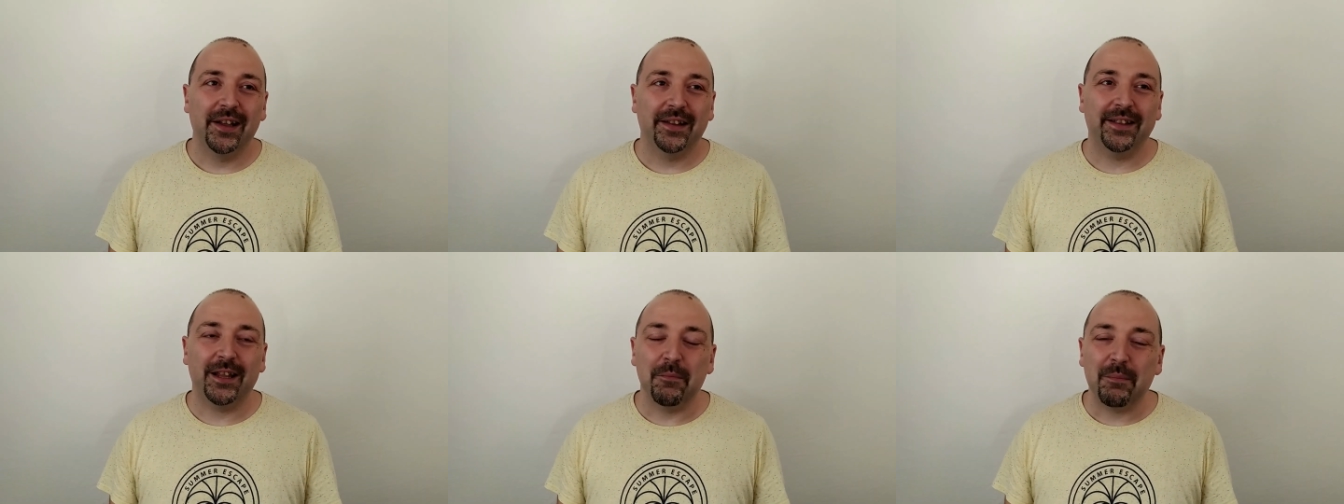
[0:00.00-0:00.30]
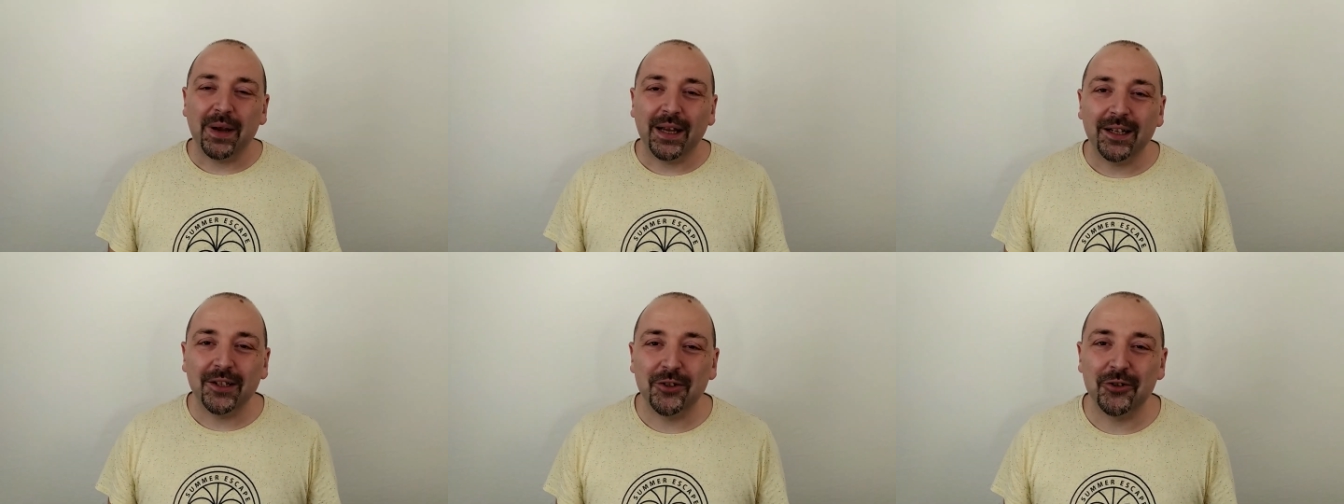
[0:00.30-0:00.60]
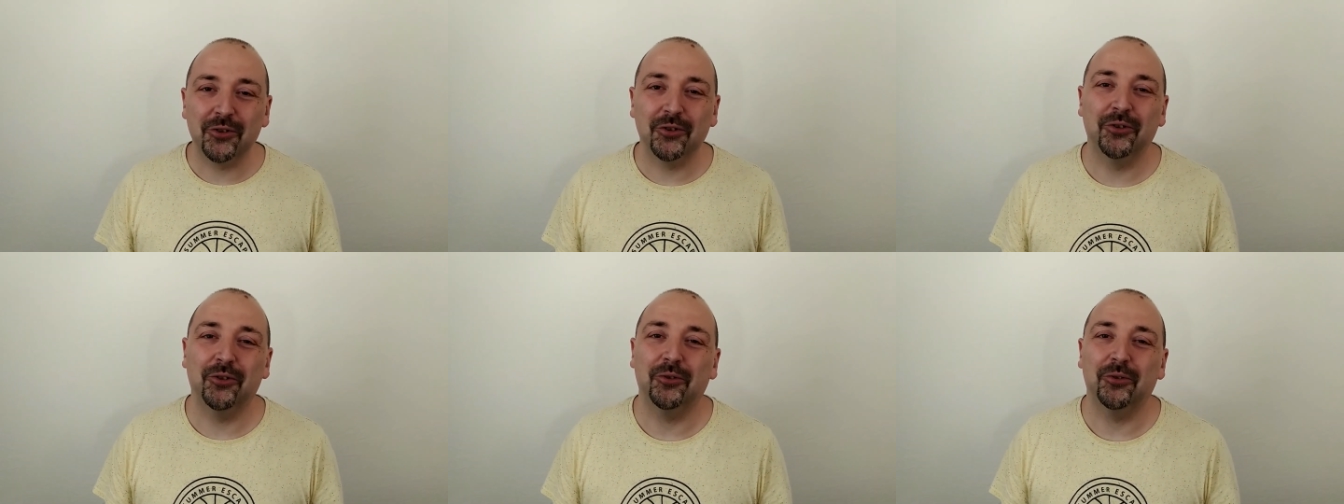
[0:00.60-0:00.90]
they
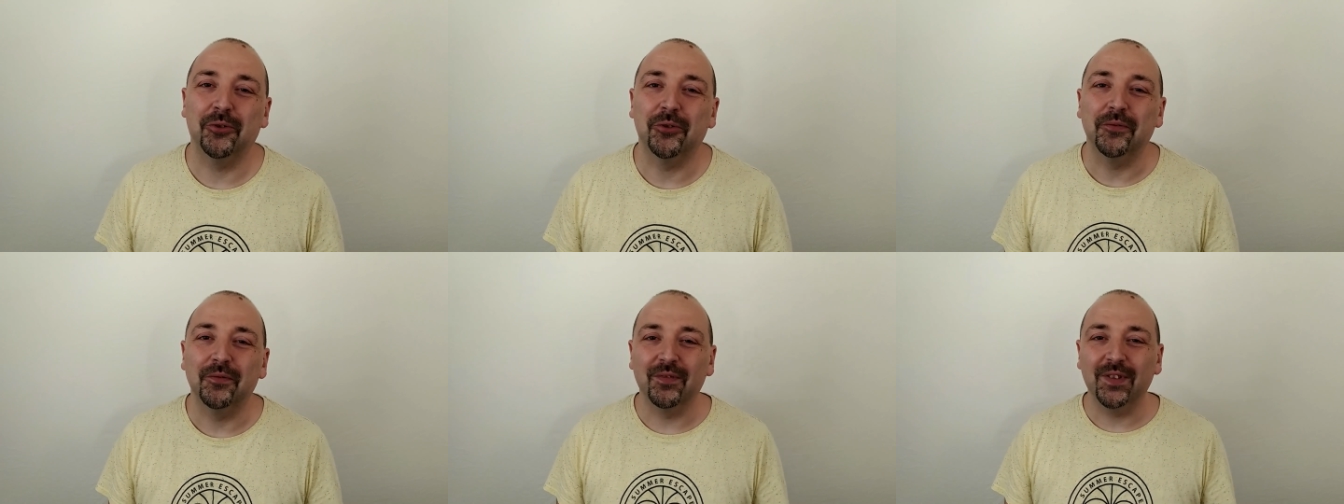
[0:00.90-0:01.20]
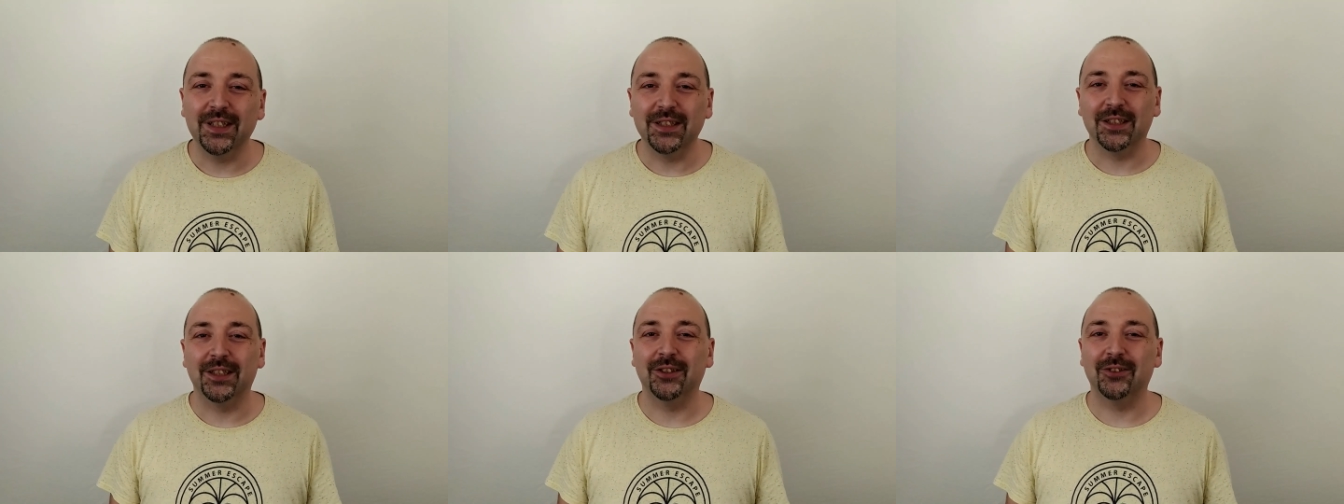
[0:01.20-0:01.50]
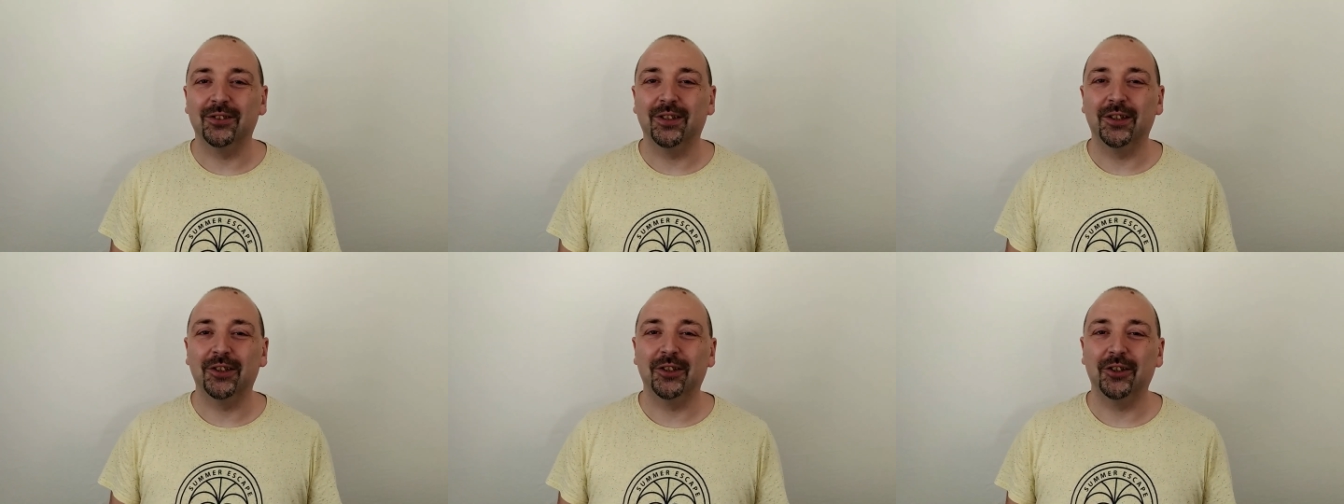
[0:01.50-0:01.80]
manage to convince
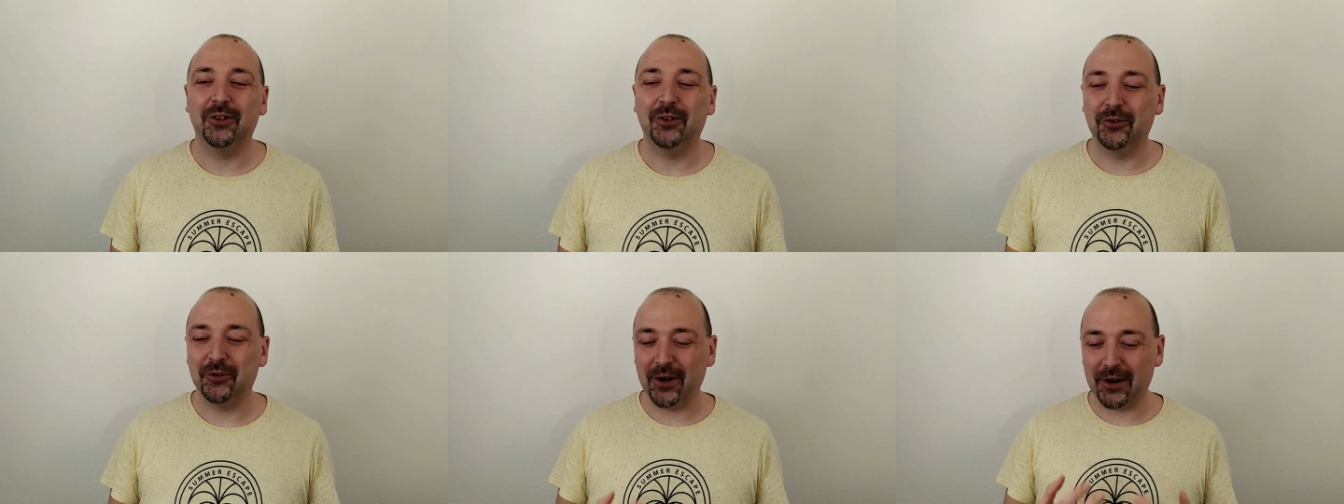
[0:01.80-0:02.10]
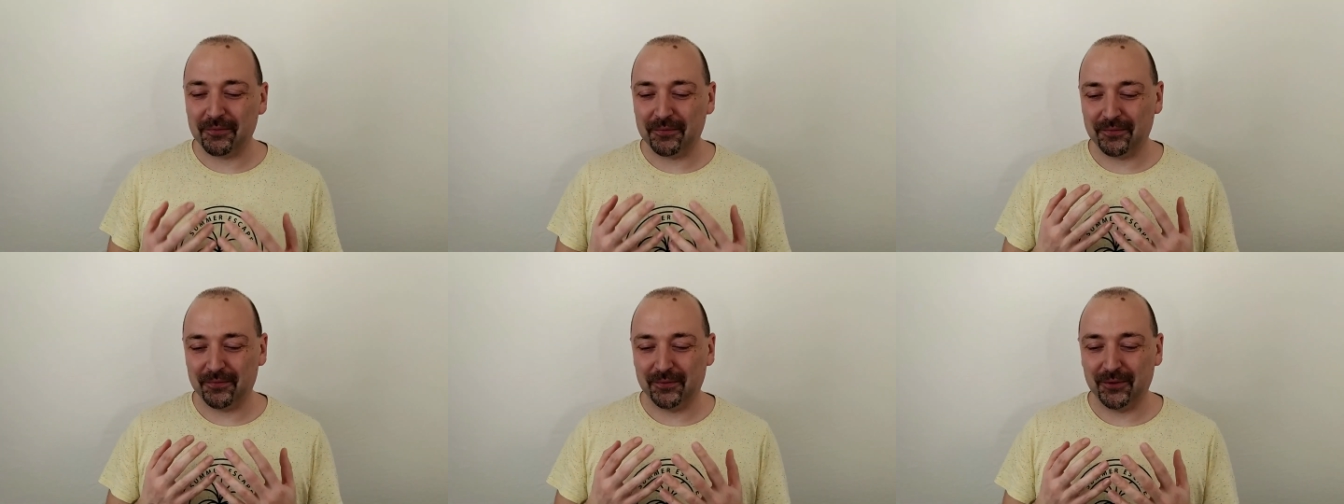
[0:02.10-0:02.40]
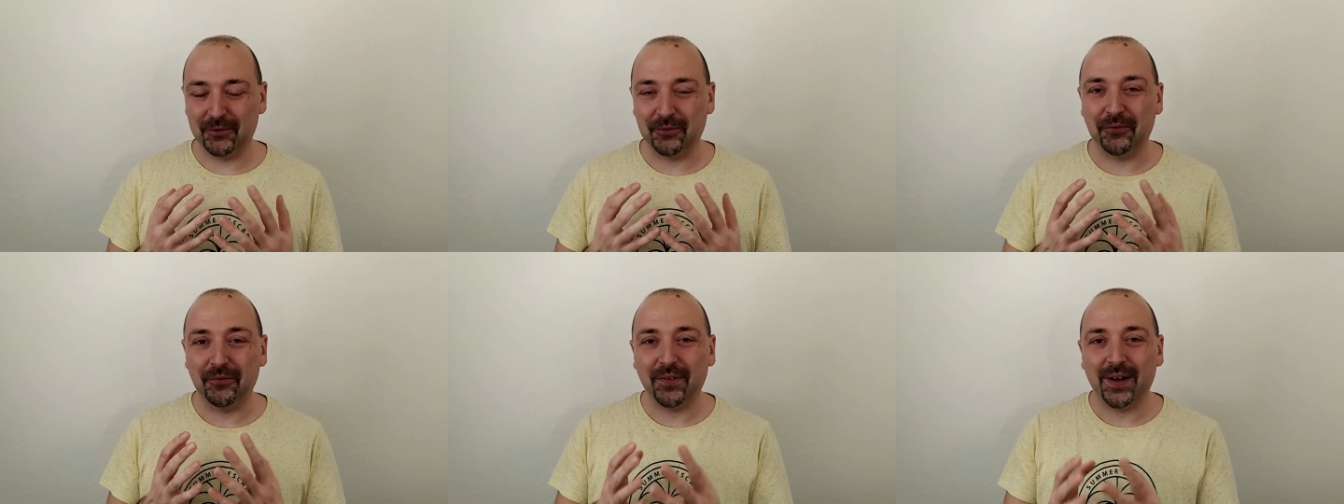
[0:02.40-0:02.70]
you that you have
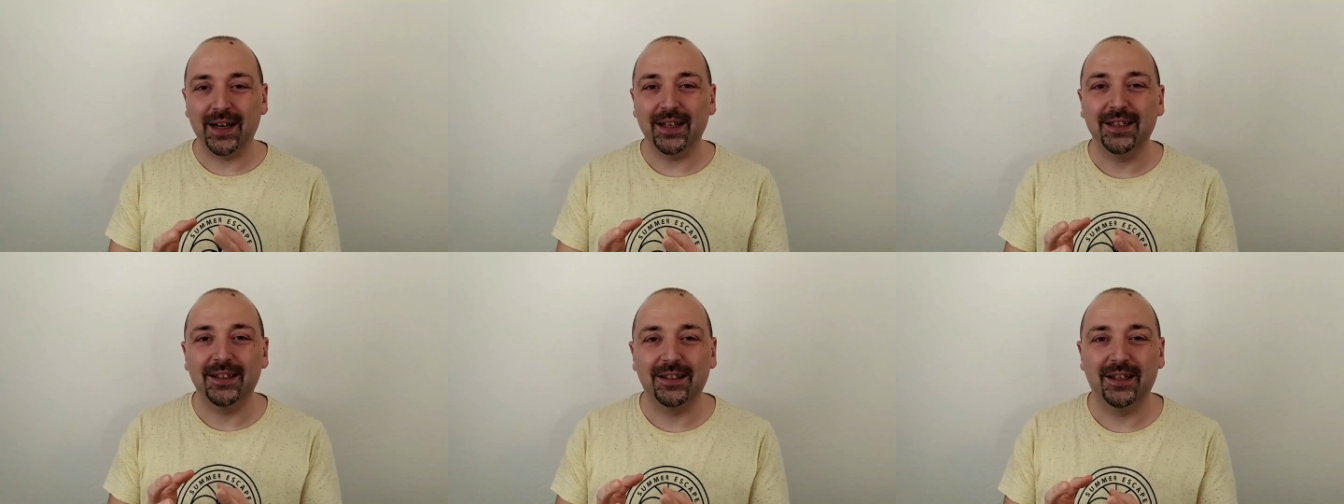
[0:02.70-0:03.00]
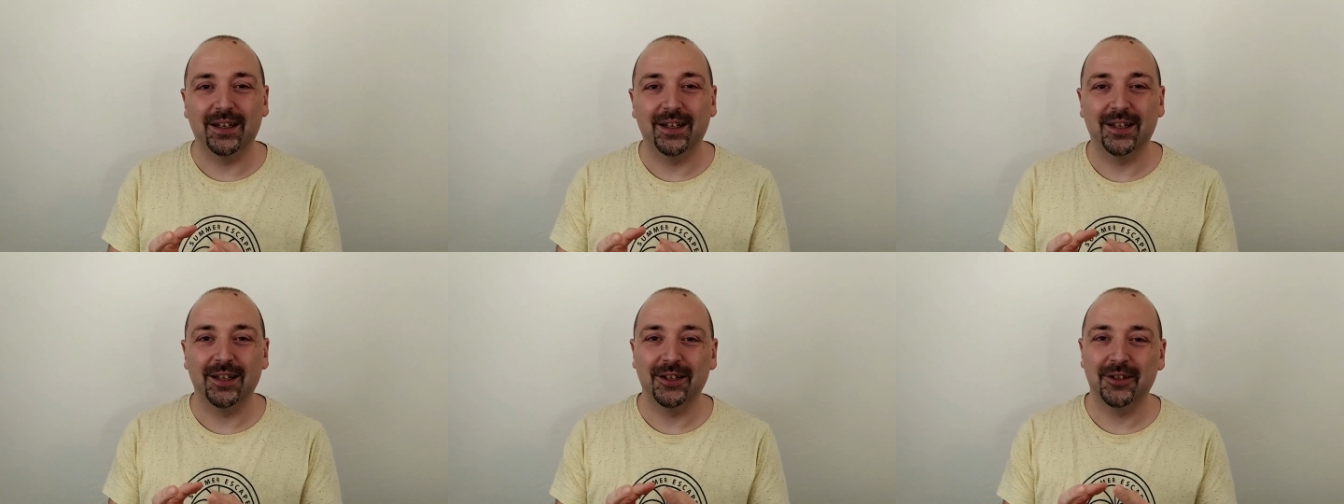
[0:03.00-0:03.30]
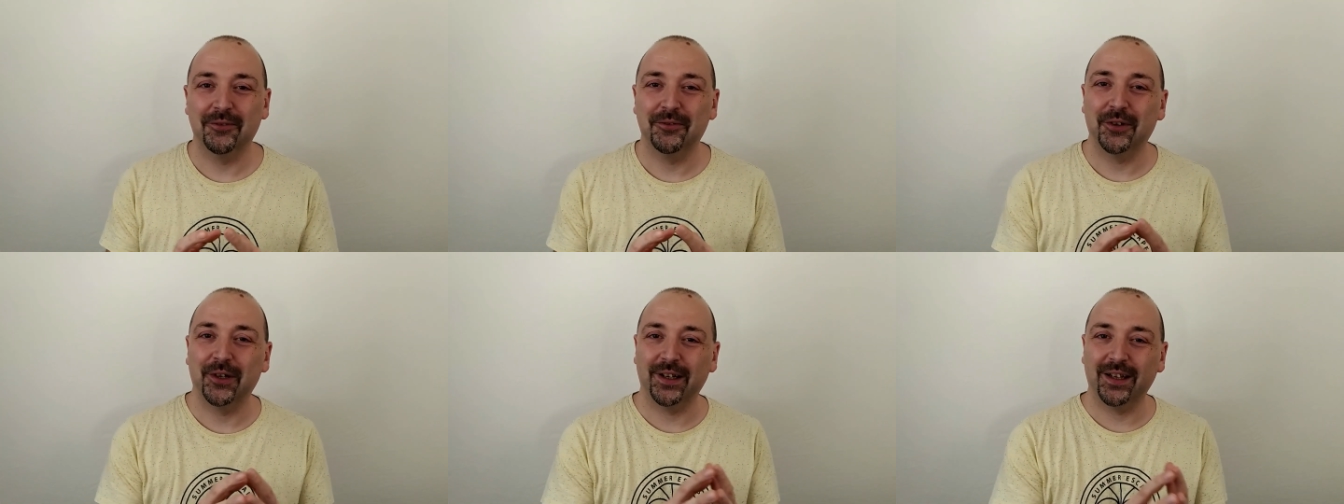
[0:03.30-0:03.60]
to fight
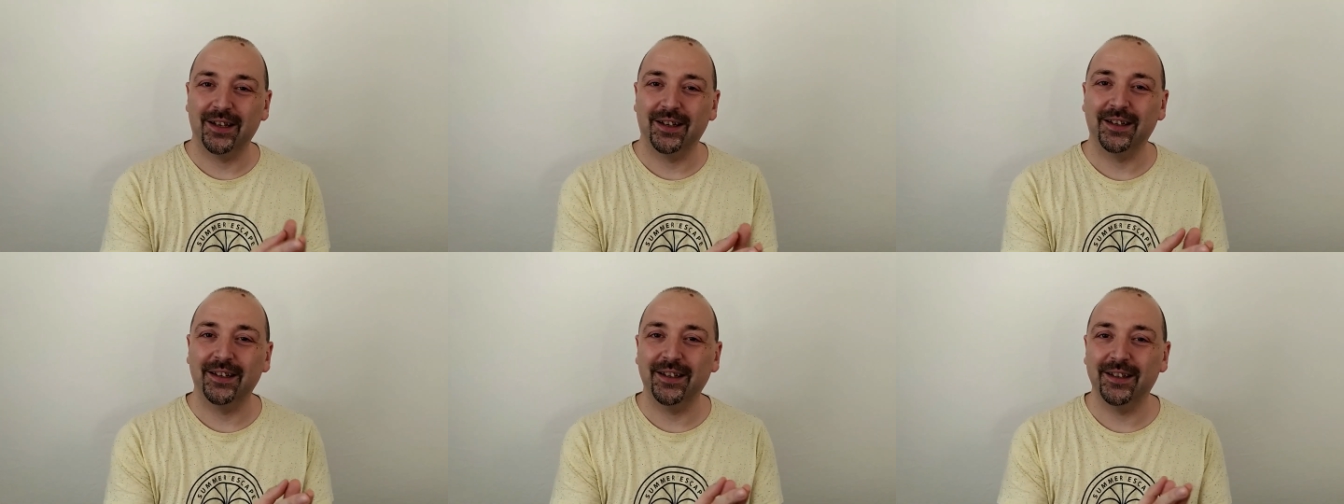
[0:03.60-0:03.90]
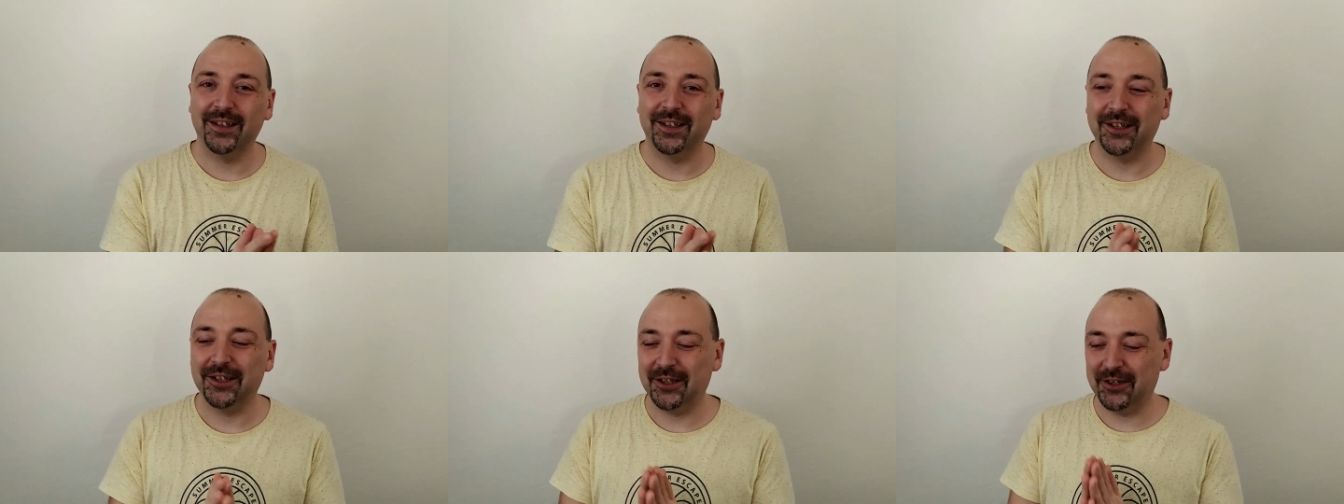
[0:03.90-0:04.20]
for a career.